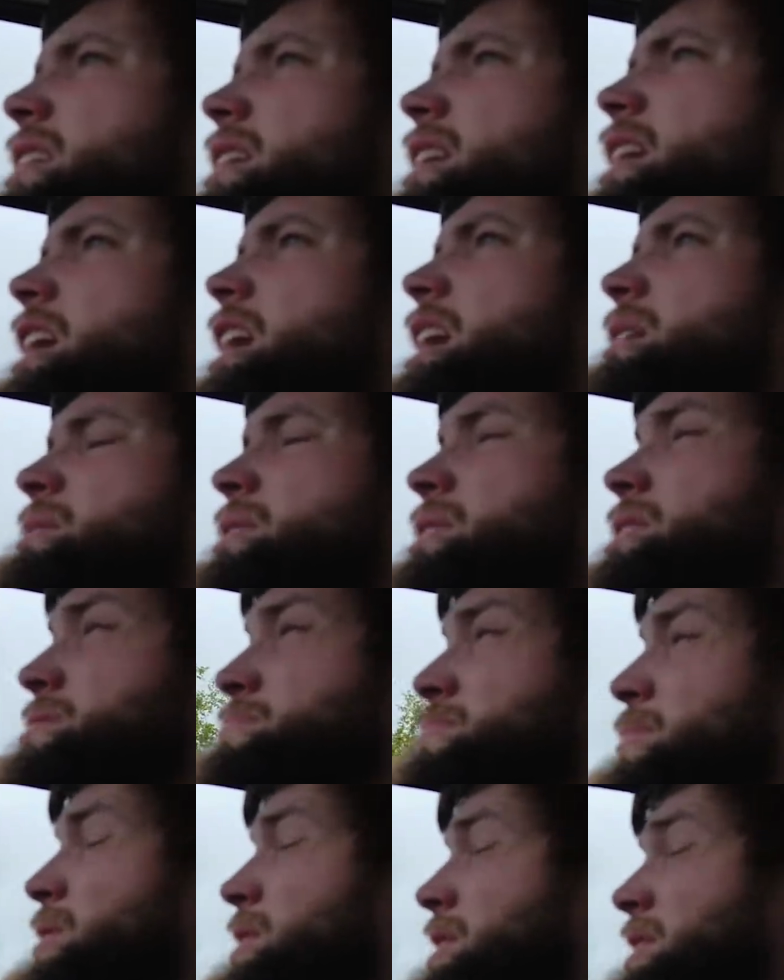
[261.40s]
Like
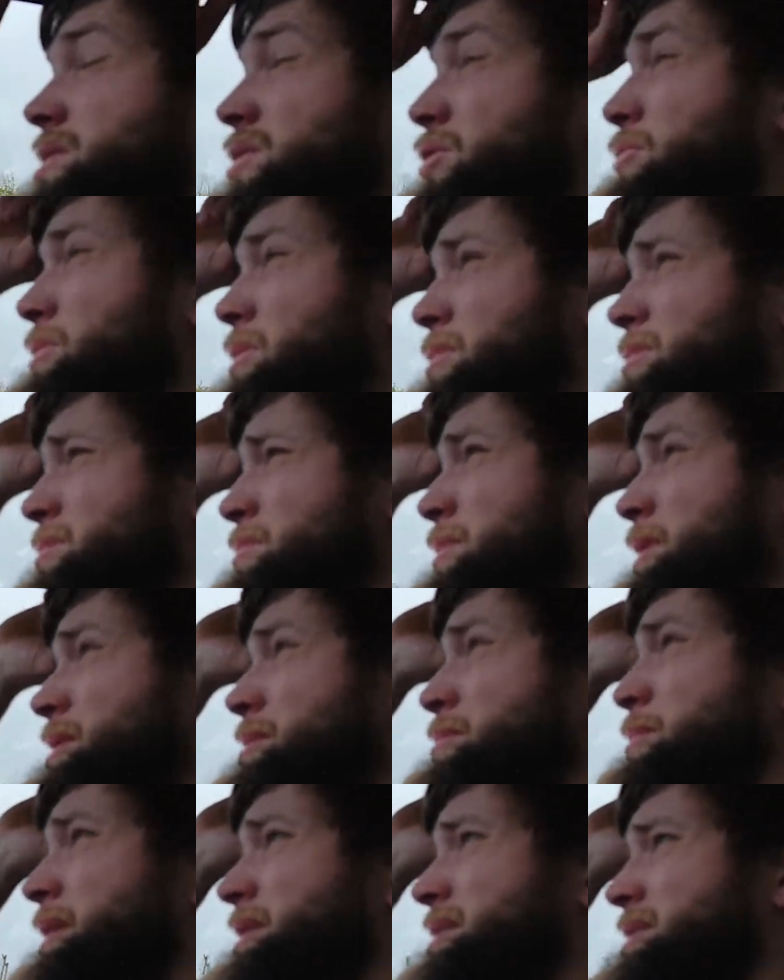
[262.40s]
his opener was a piece
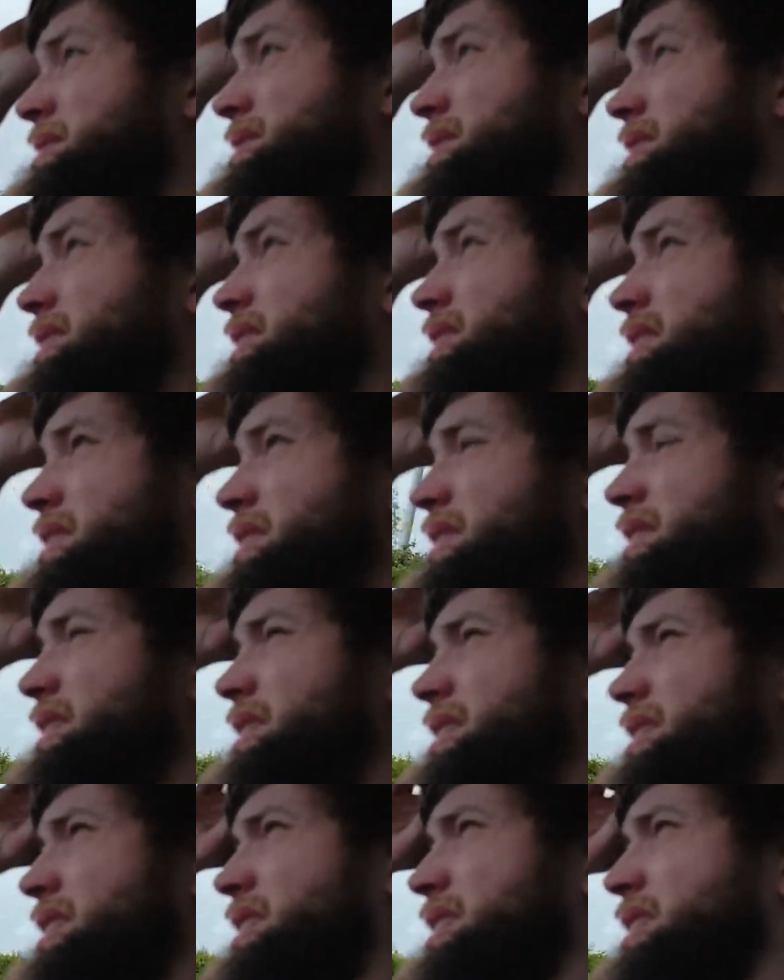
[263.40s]
of piss,
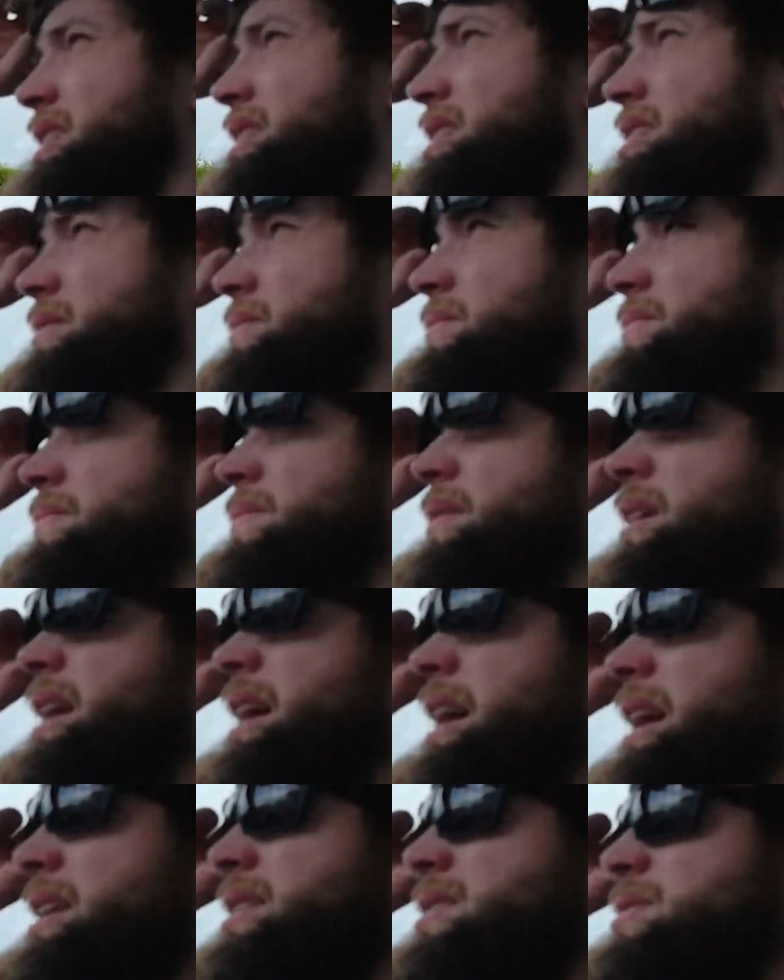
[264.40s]

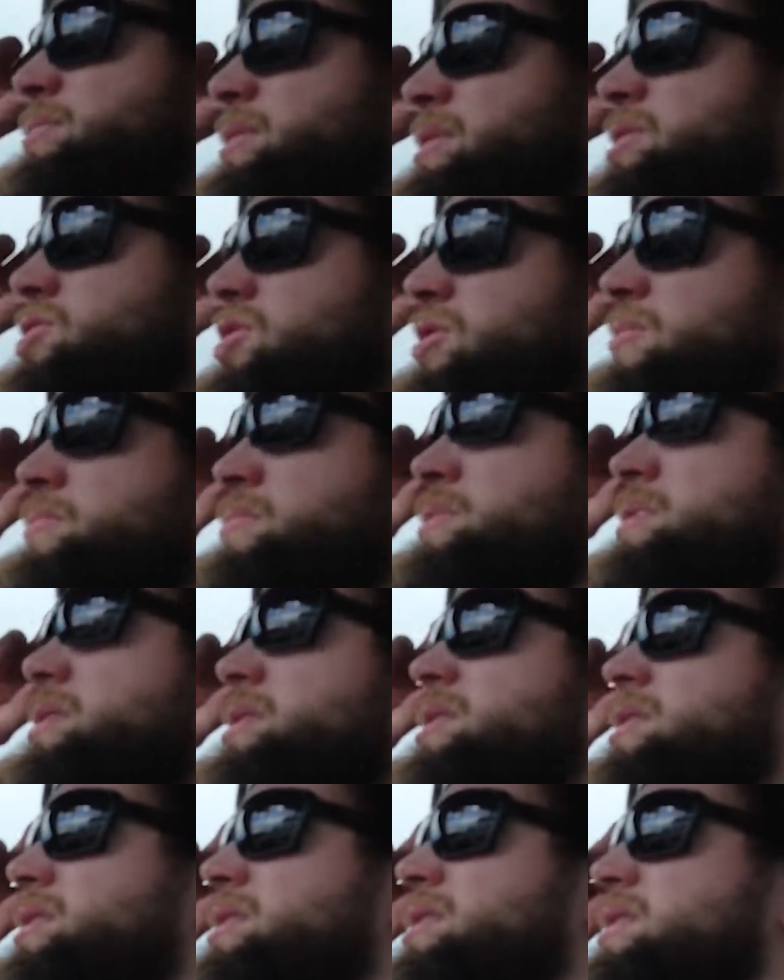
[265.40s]
and we jumped
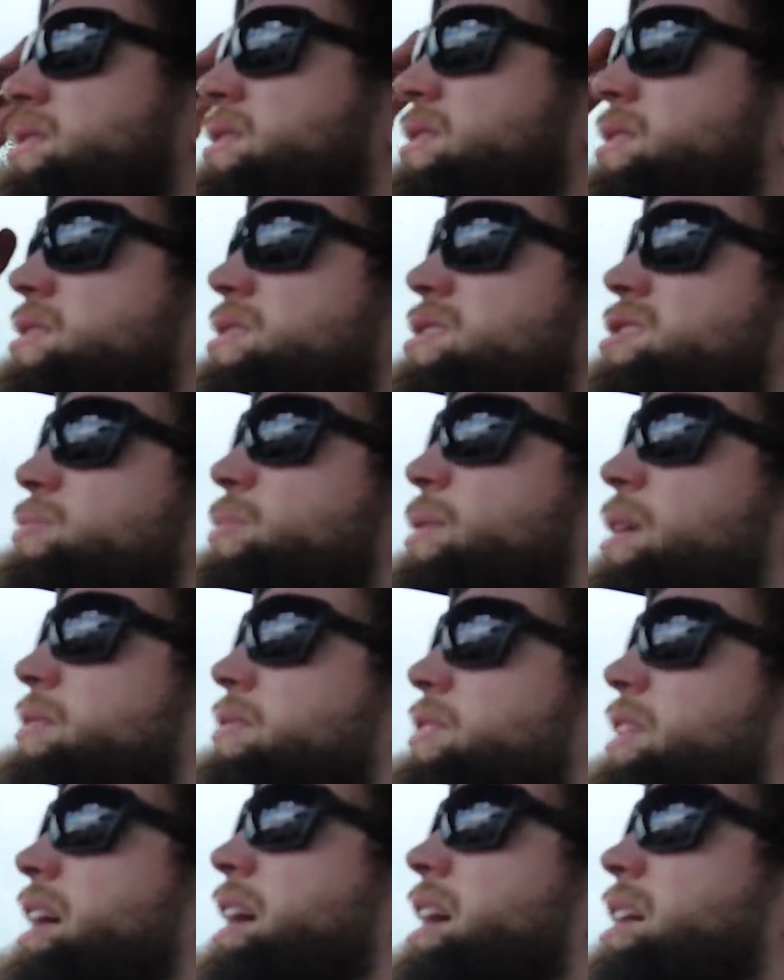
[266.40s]

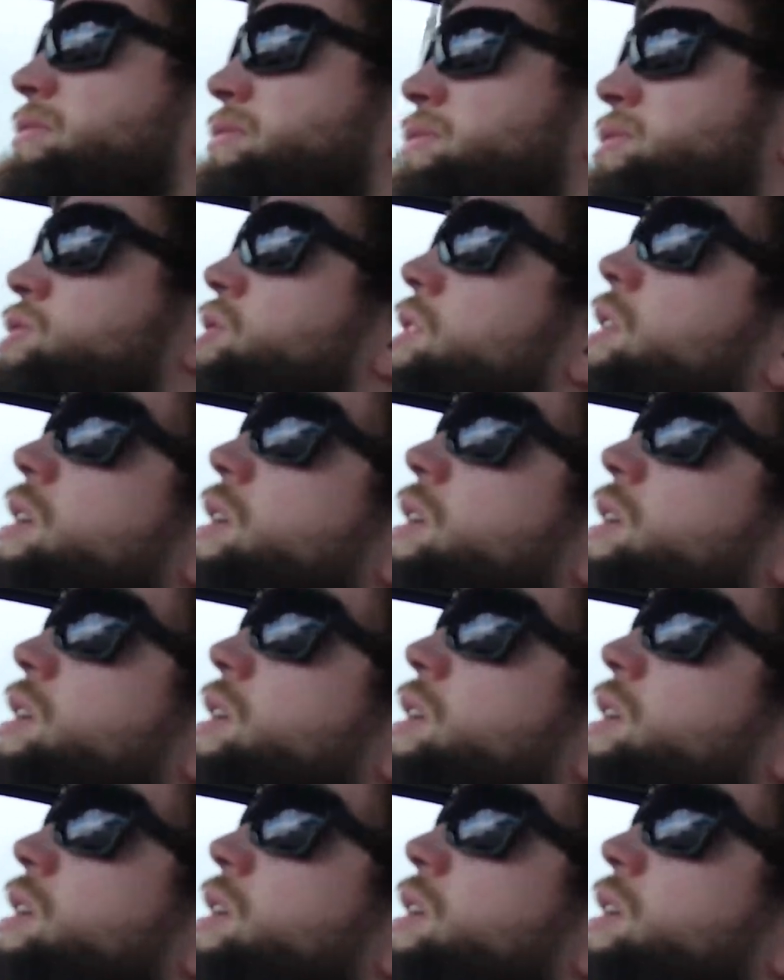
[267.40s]
12.5, which